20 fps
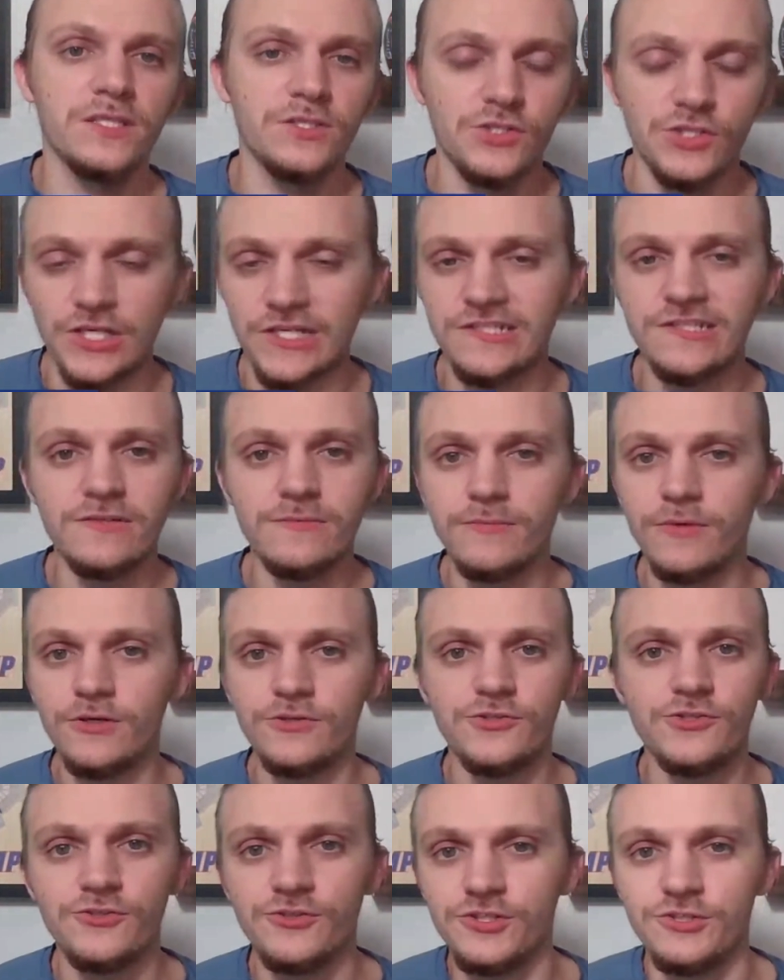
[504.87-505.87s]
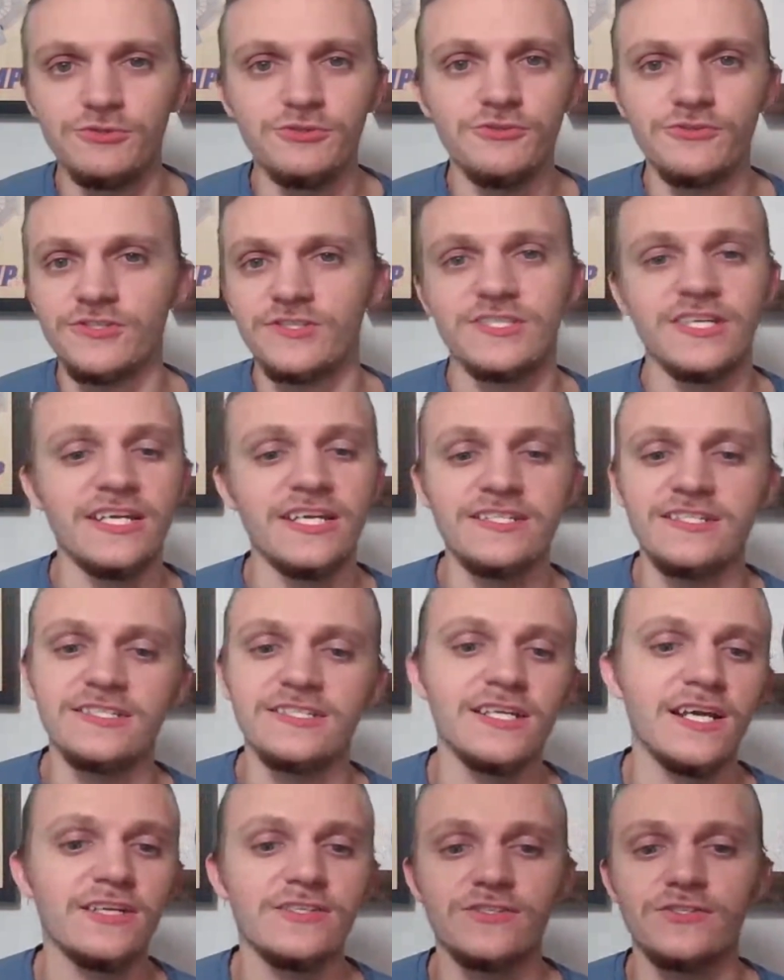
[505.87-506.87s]
Jason Marshall Jr. just
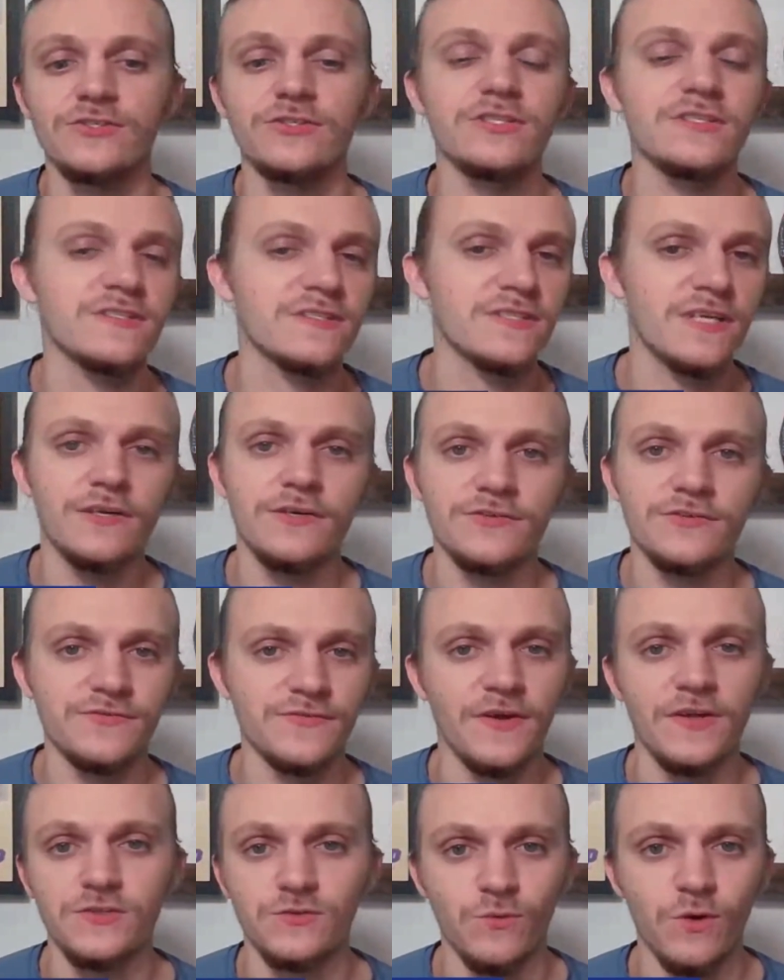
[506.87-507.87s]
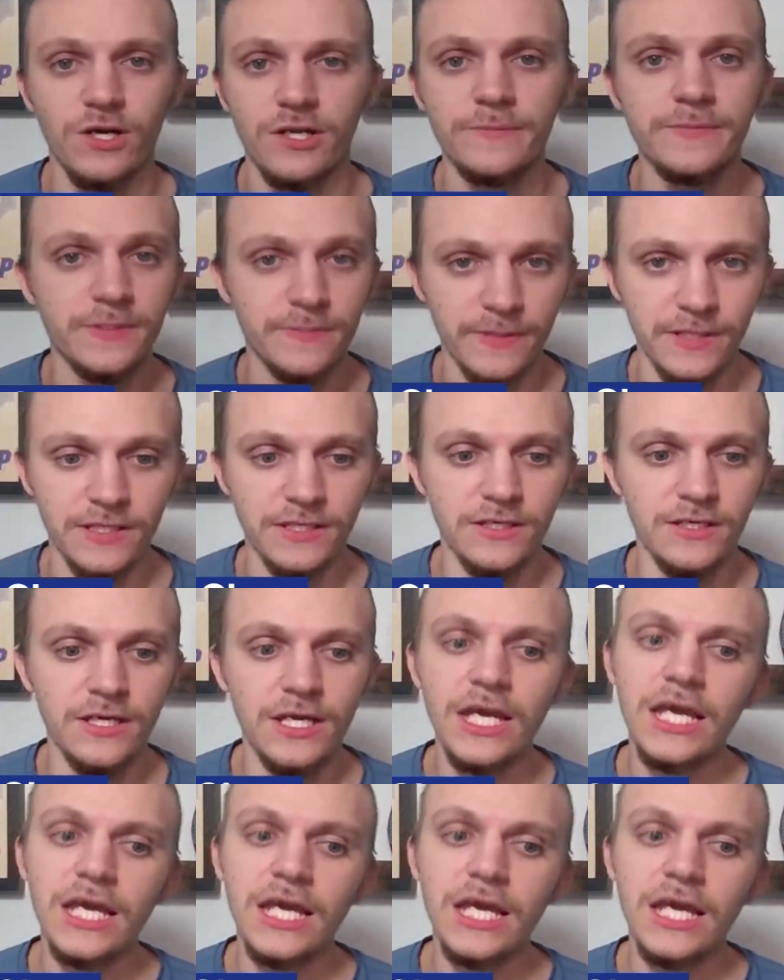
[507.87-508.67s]
isn't as good as Gators fans want him to be.